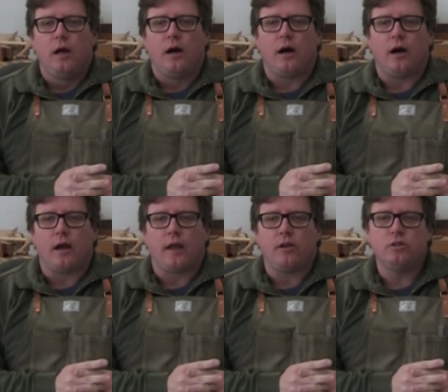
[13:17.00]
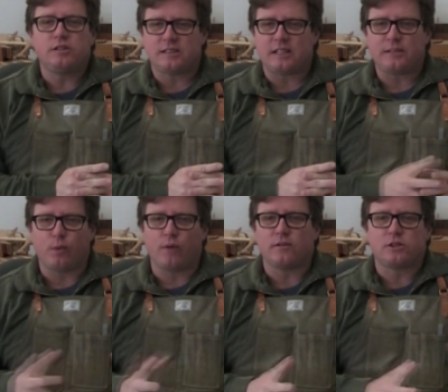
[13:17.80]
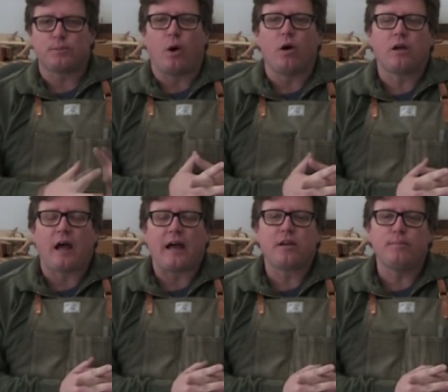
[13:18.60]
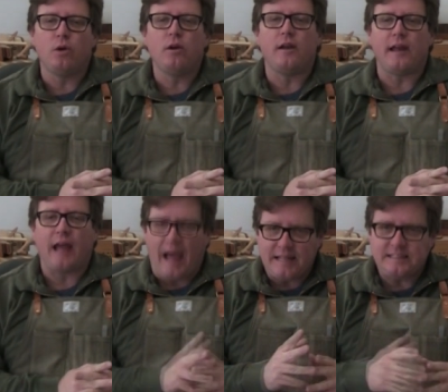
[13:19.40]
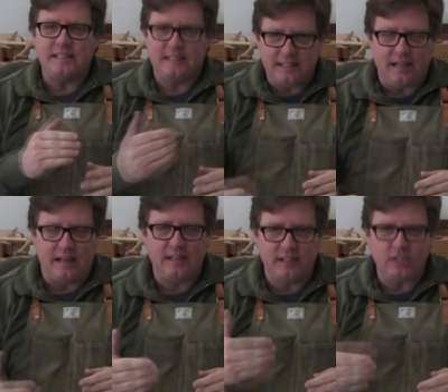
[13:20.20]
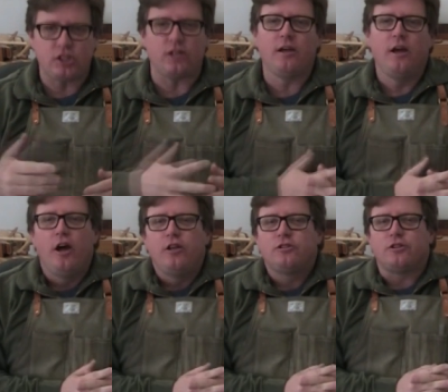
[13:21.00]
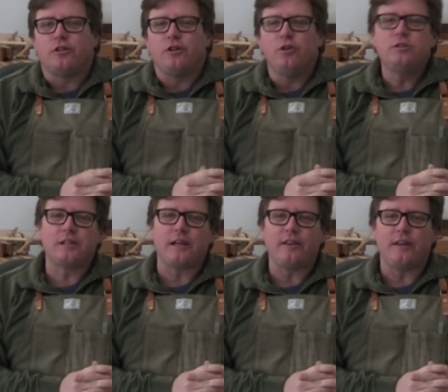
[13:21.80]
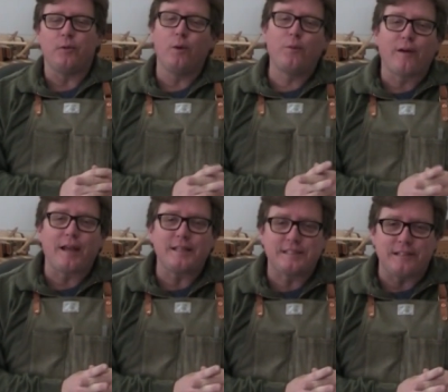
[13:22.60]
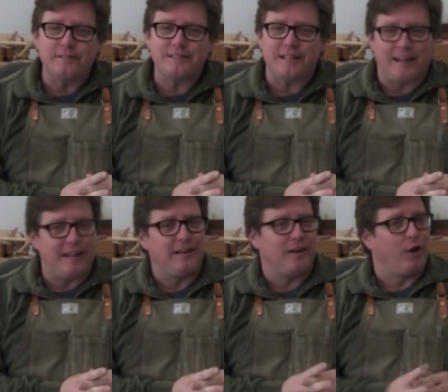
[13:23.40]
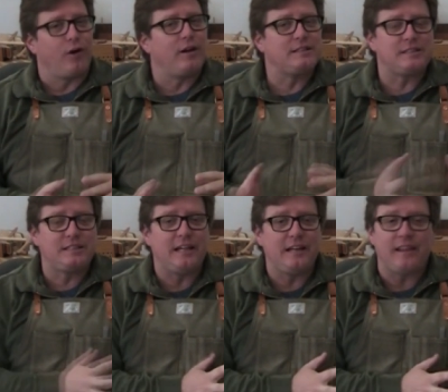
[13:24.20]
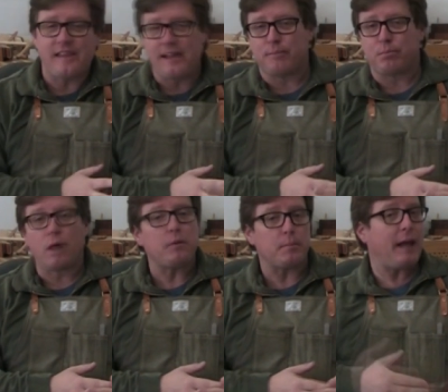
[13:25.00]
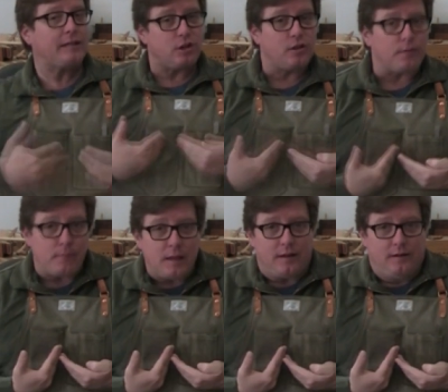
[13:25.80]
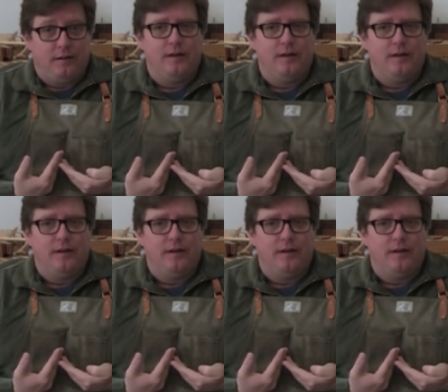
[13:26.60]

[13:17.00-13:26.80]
uh, and use this as more of a small kind of community, as in, in addition to using the woodworking skills that they learned as a teen that they could probably pass on to me.